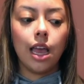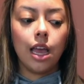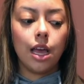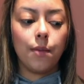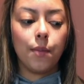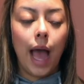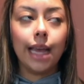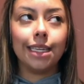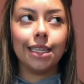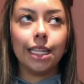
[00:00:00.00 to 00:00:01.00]
Um,
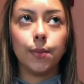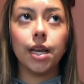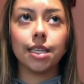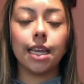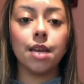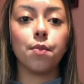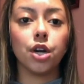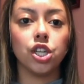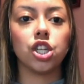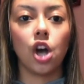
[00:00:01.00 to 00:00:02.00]
I, it's because I didn't
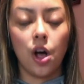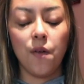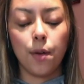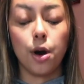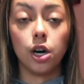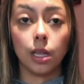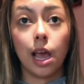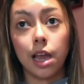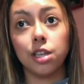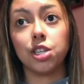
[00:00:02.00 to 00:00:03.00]
purchase all of them
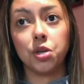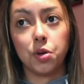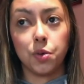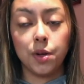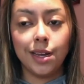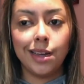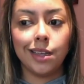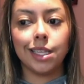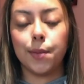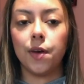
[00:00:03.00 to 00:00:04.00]
online, so
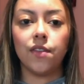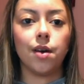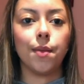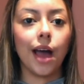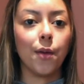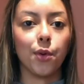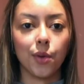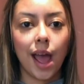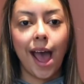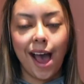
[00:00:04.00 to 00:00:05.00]
some of them I
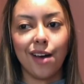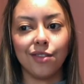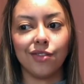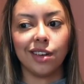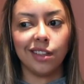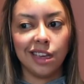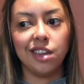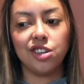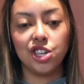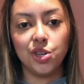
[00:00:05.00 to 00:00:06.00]
won't have a
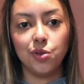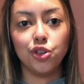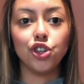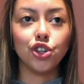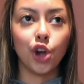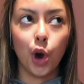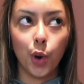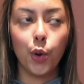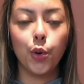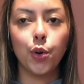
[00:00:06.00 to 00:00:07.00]
link to
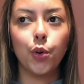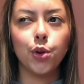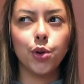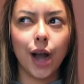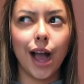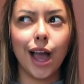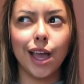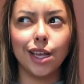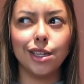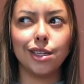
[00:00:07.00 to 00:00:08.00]
show you
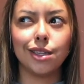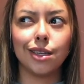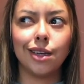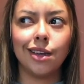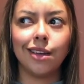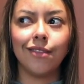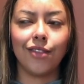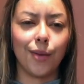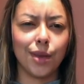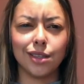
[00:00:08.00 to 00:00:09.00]
guys.
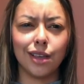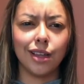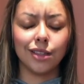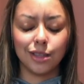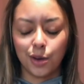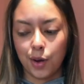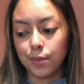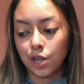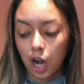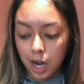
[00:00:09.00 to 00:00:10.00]
If that makes sense, so
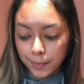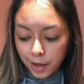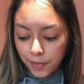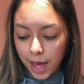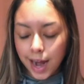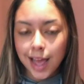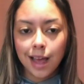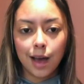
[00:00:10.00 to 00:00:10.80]
I'm sorry about that.